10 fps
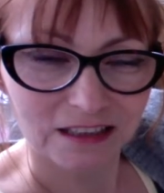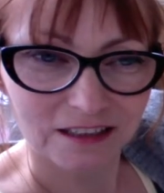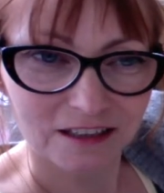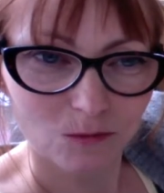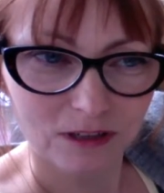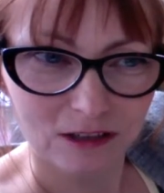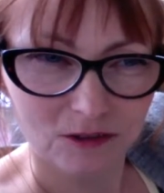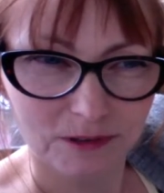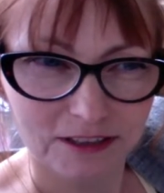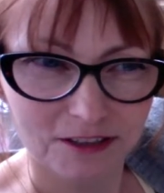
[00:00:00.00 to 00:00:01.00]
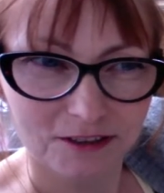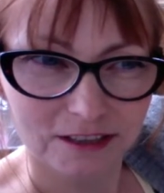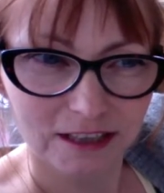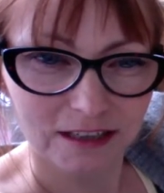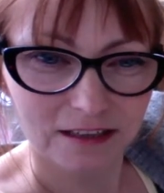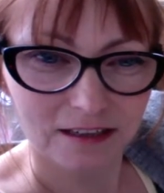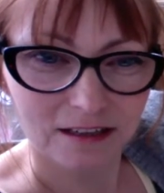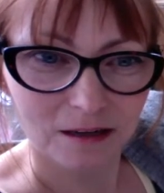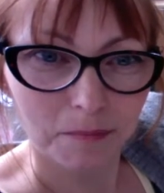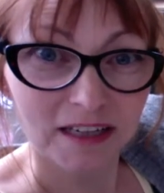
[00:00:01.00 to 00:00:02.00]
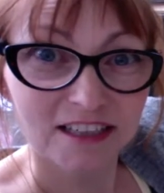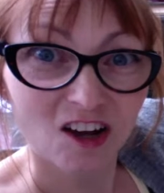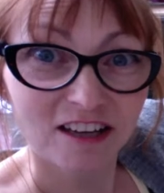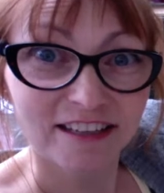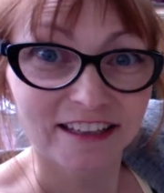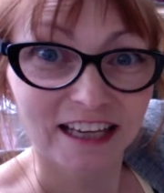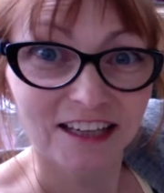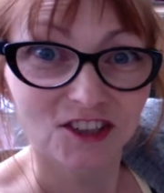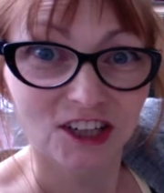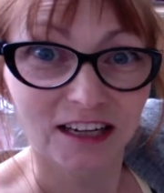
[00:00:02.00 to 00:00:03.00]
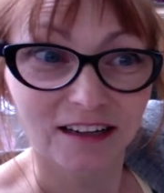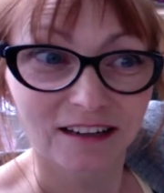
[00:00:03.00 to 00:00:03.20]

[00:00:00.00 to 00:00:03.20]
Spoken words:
don't know what else I'm going to do today. Might tidy the kitchen.